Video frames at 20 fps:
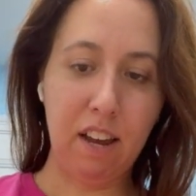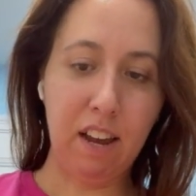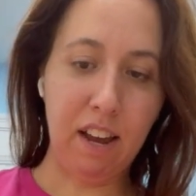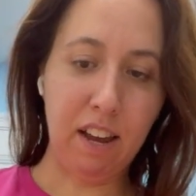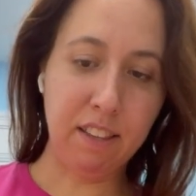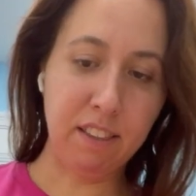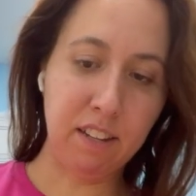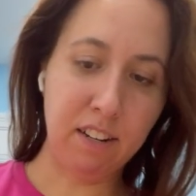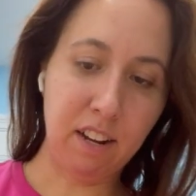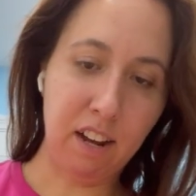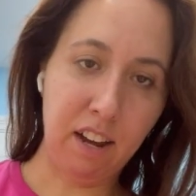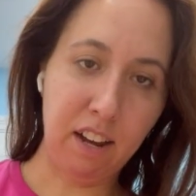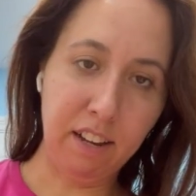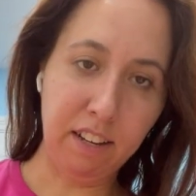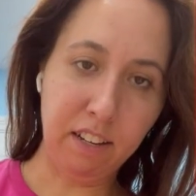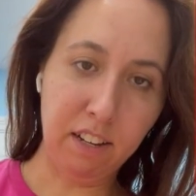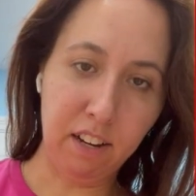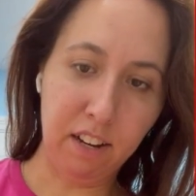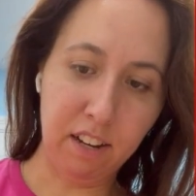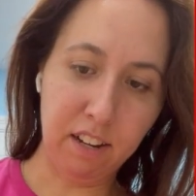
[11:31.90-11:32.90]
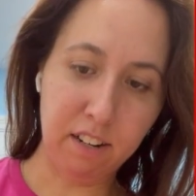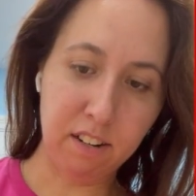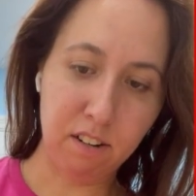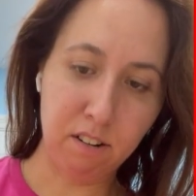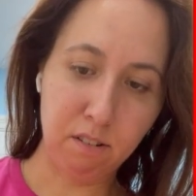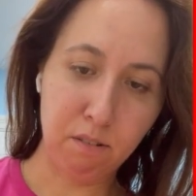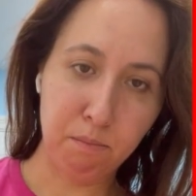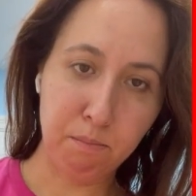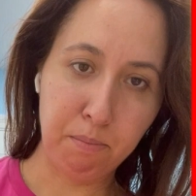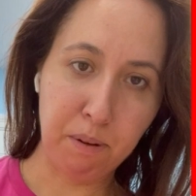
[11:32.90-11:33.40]
And then I cut
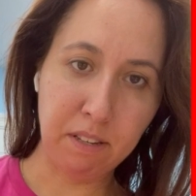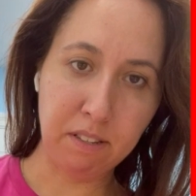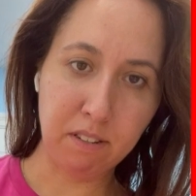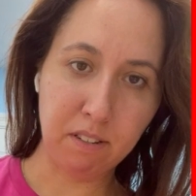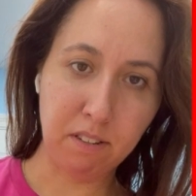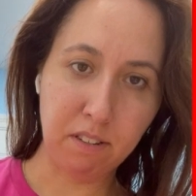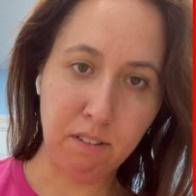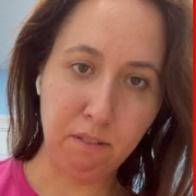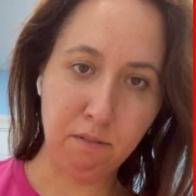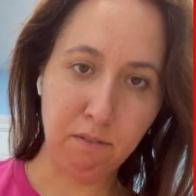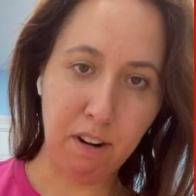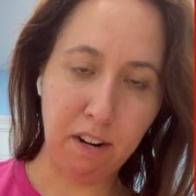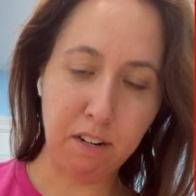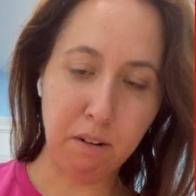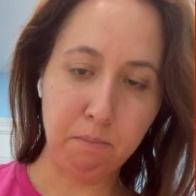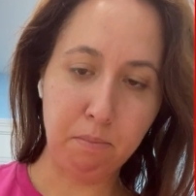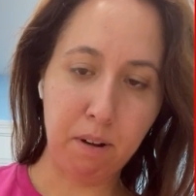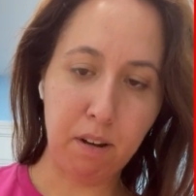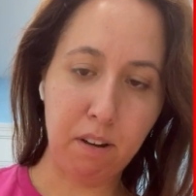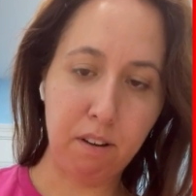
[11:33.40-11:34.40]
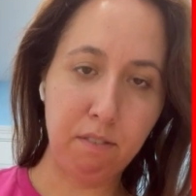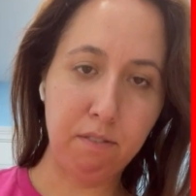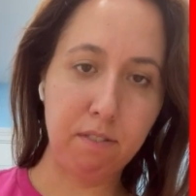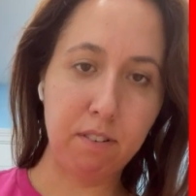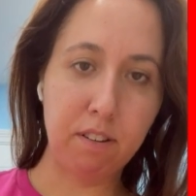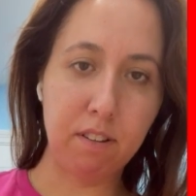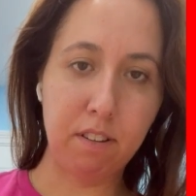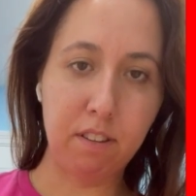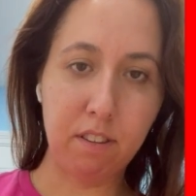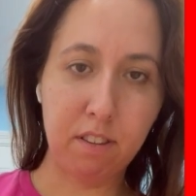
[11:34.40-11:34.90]
basically right above
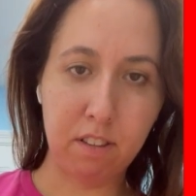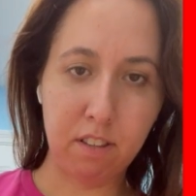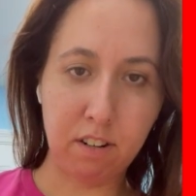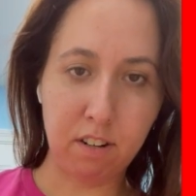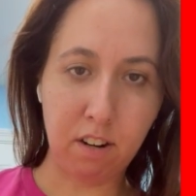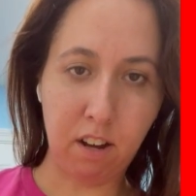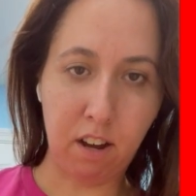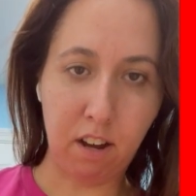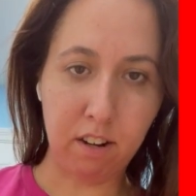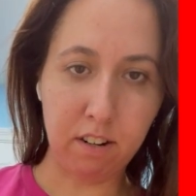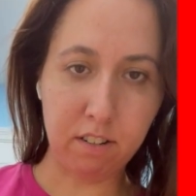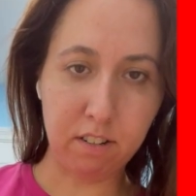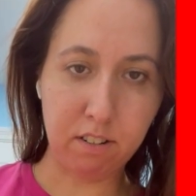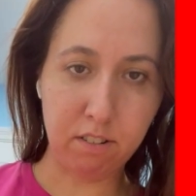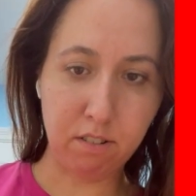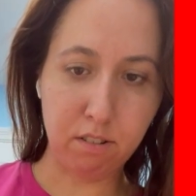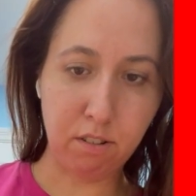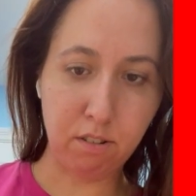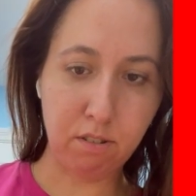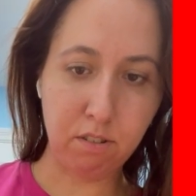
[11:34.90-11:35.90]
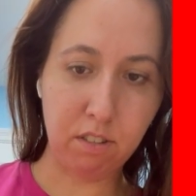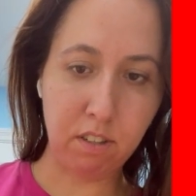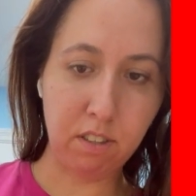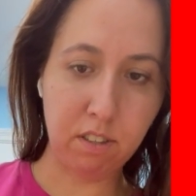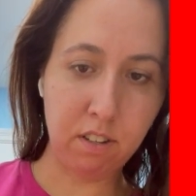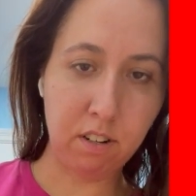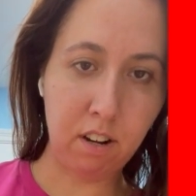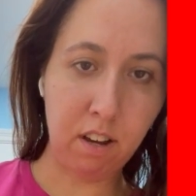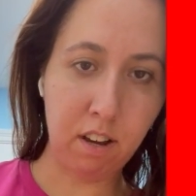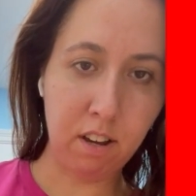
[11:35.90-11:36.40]
the knot. So you see
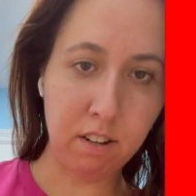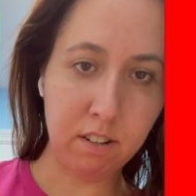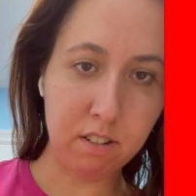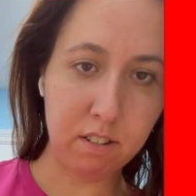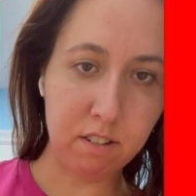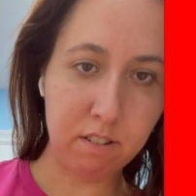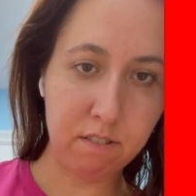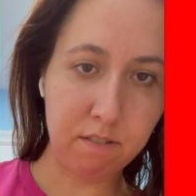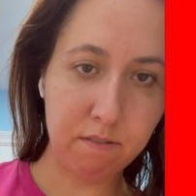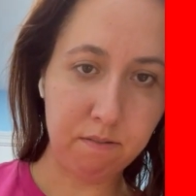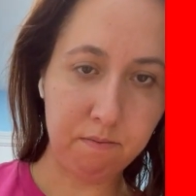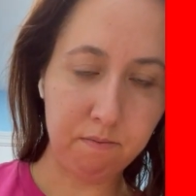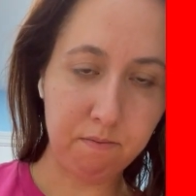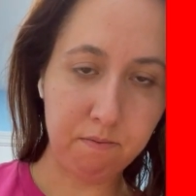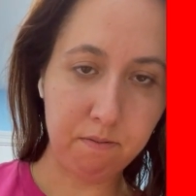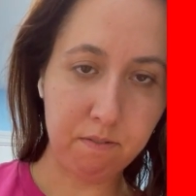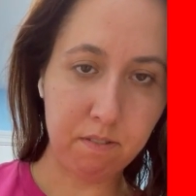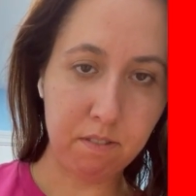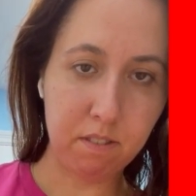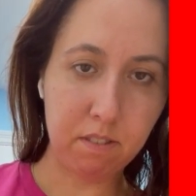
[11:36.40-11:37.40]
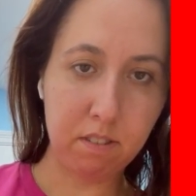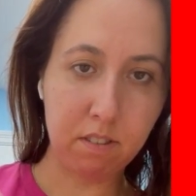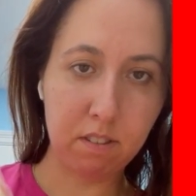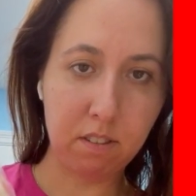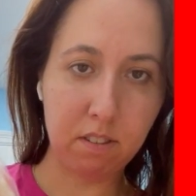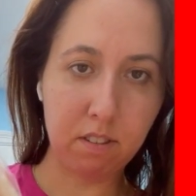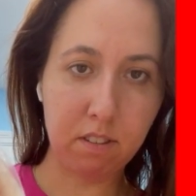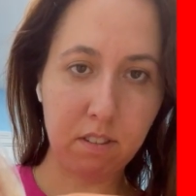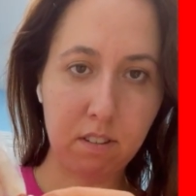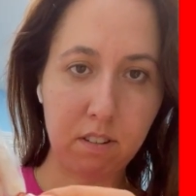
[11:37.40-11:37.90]
the knot?
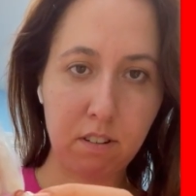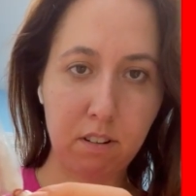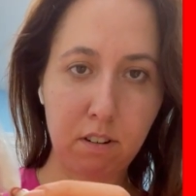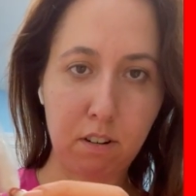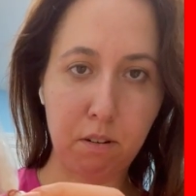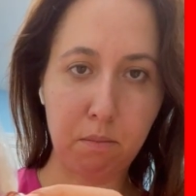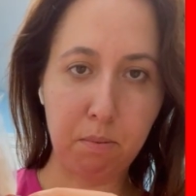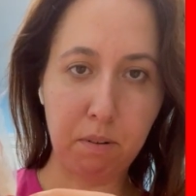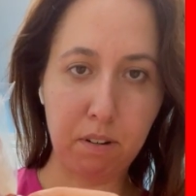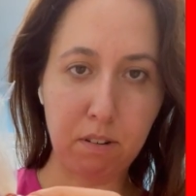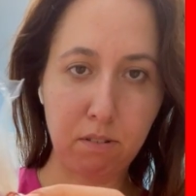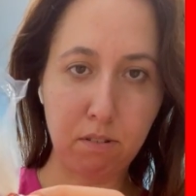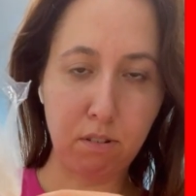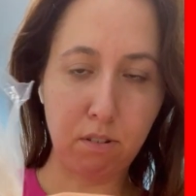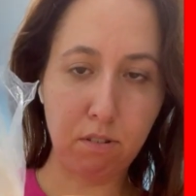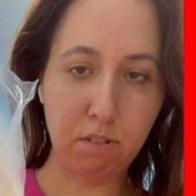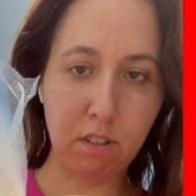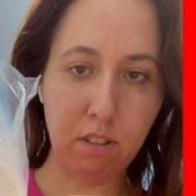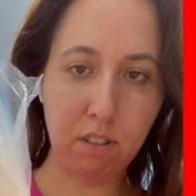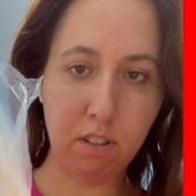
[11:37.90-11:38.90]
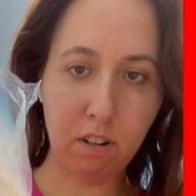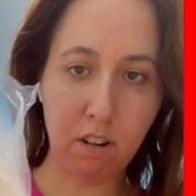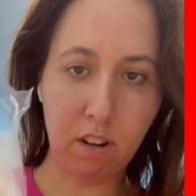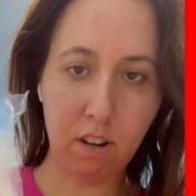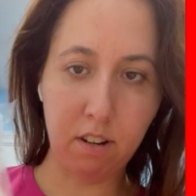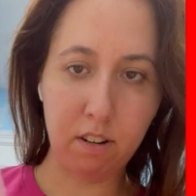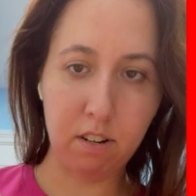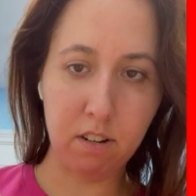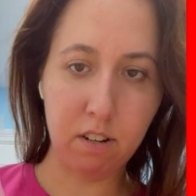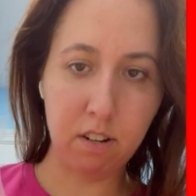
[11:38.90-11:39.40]
You're up here, so you see the
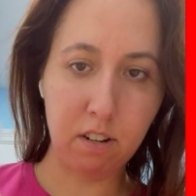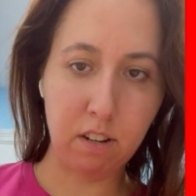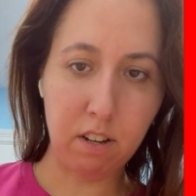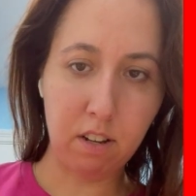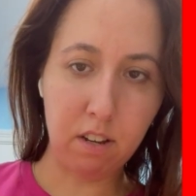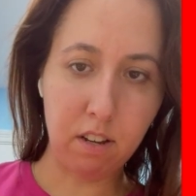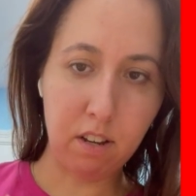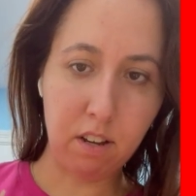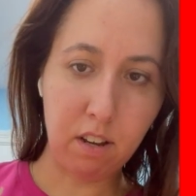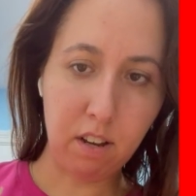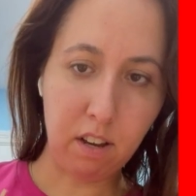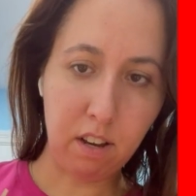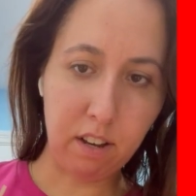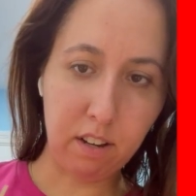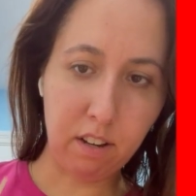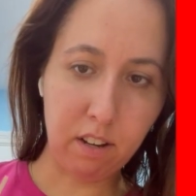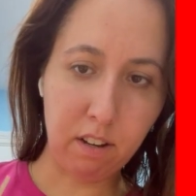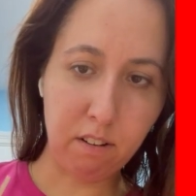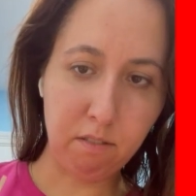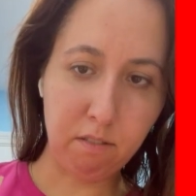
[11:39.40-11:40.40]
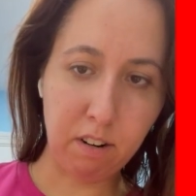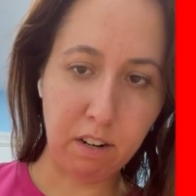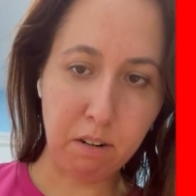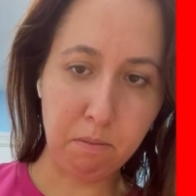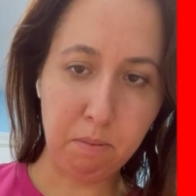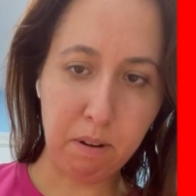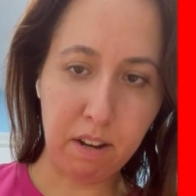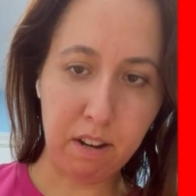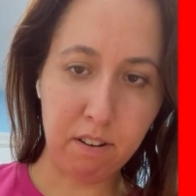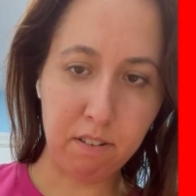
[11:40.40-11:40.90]
knot? I cut right
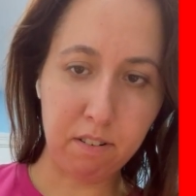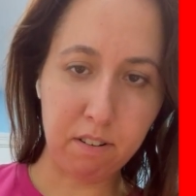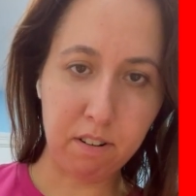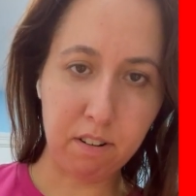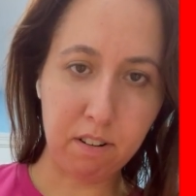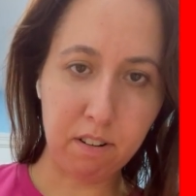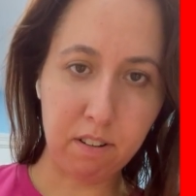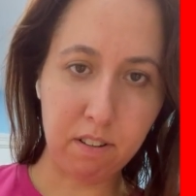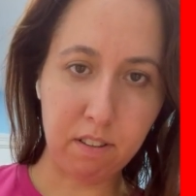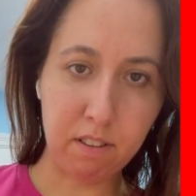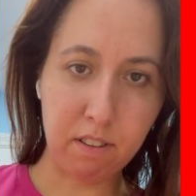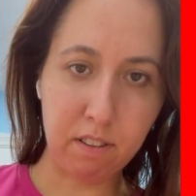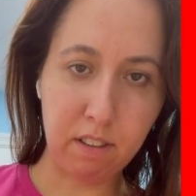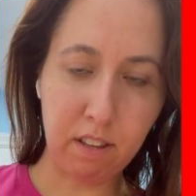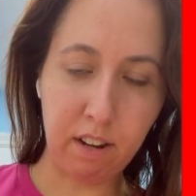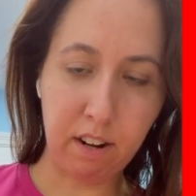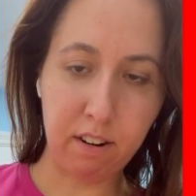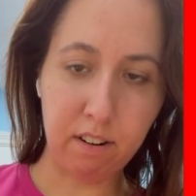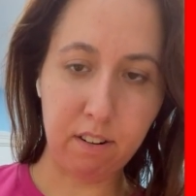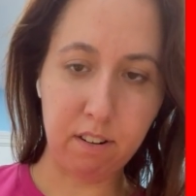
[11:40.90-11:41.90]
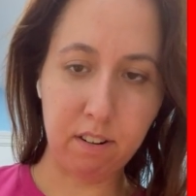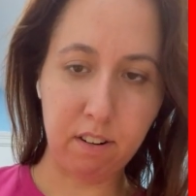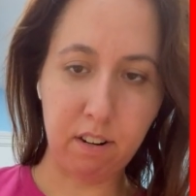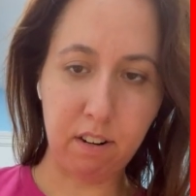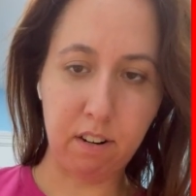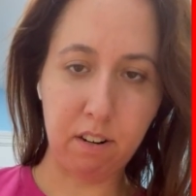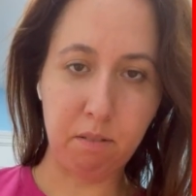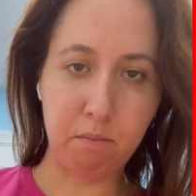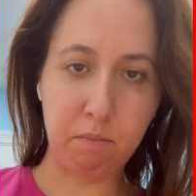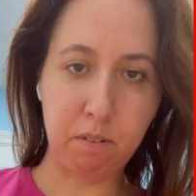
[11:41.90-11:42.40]
about there.
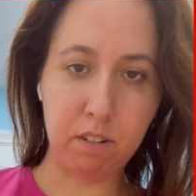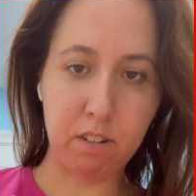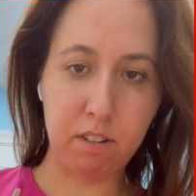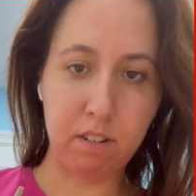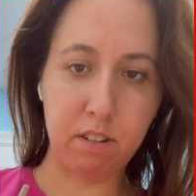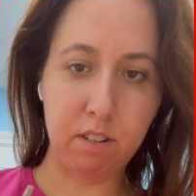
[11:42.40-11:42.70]
I'm gonna